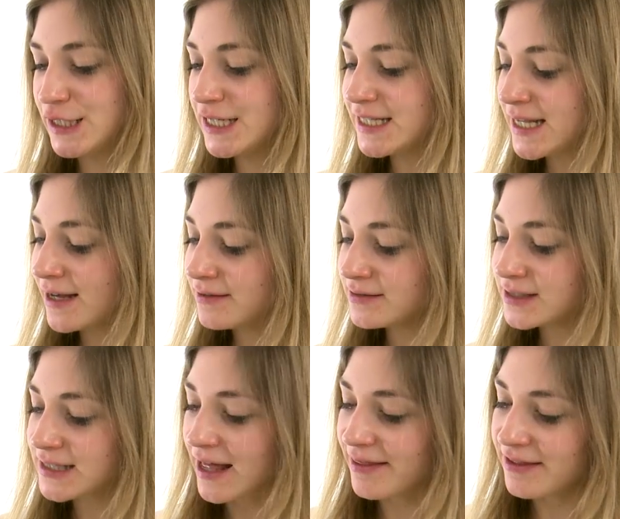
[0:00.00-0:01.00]

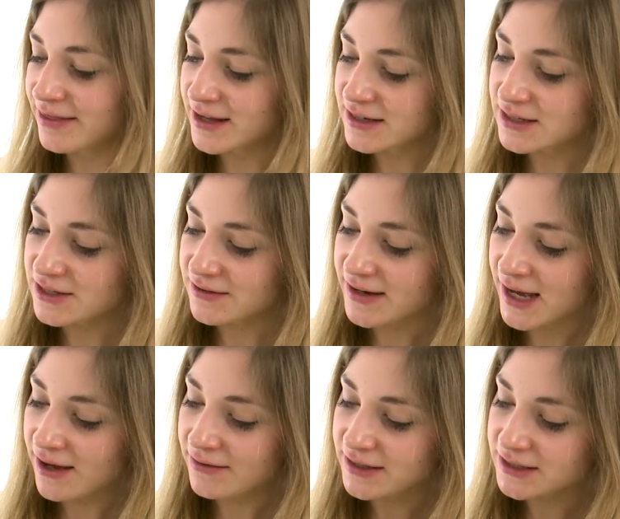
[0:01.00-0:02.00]
details, and the thing to do
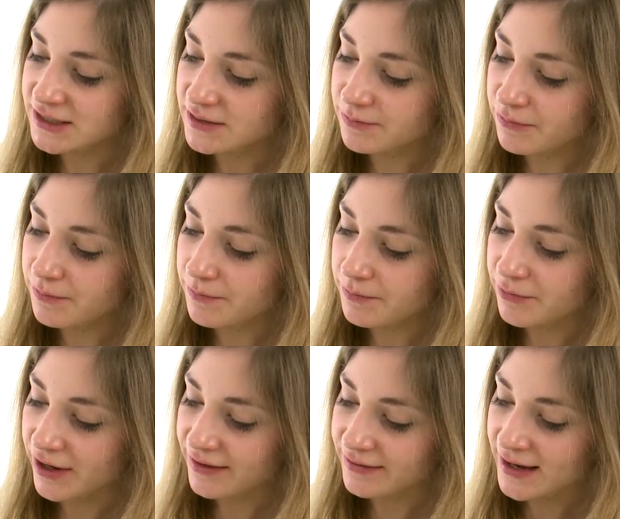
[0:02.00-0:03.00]
now is just
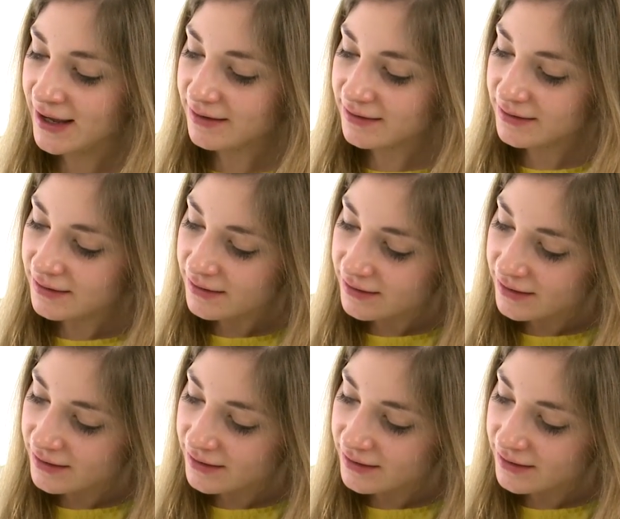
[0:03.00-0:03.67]
press next.